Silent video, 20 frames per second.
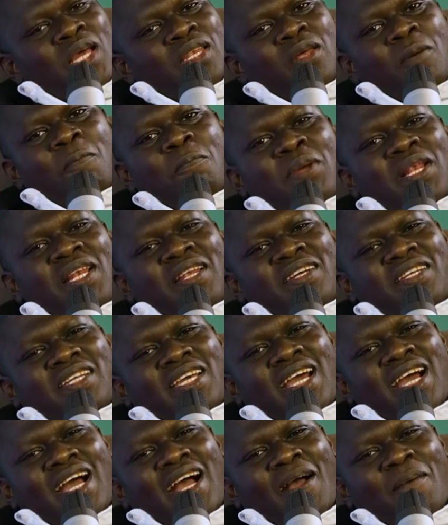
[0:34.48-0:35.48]
the
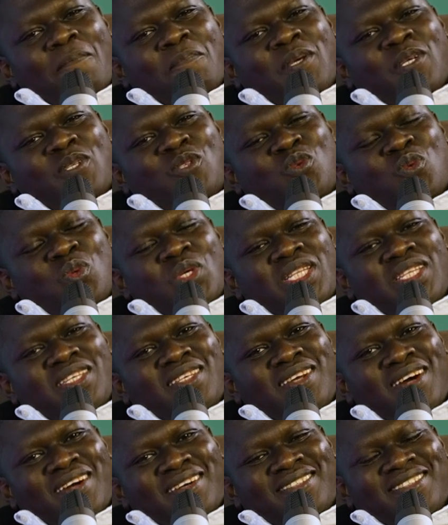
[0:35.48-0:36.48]
Billionaire Habits with
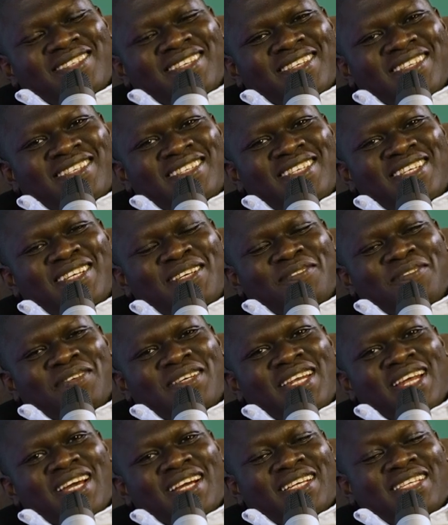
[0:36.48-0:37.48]
Dr.
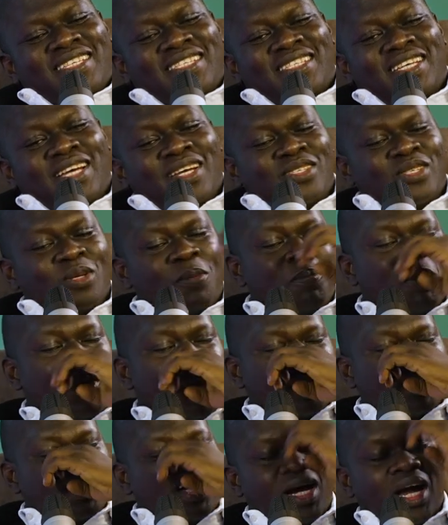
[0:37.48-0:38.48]
Steven Akitaza
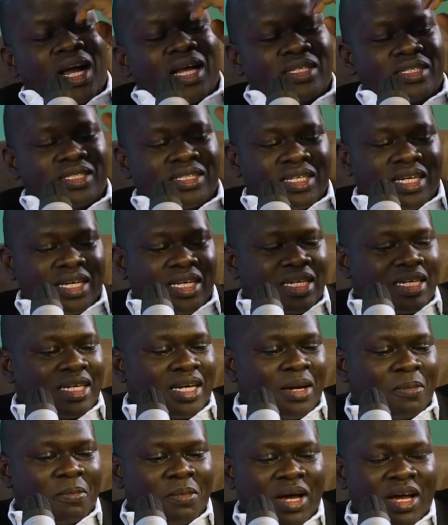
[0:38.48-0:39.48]
podcast. And
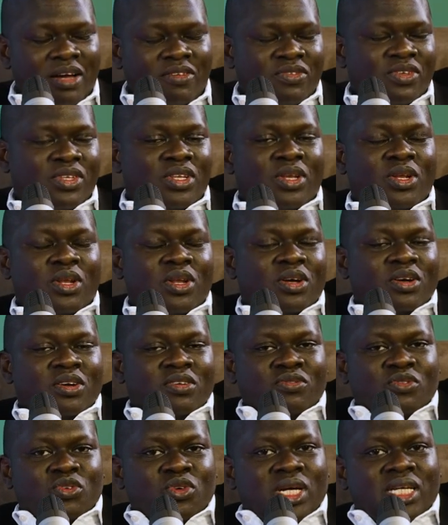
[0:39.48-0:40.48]
I'm having a lot
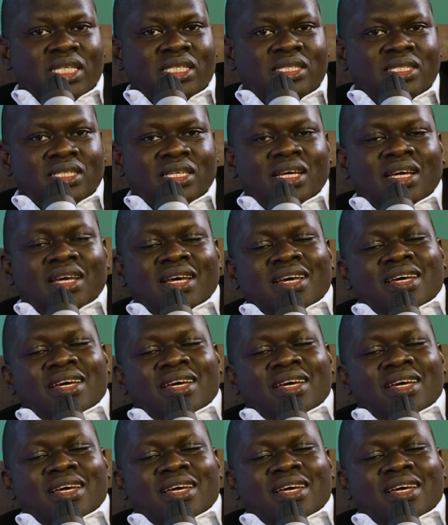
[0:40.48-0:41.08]
of great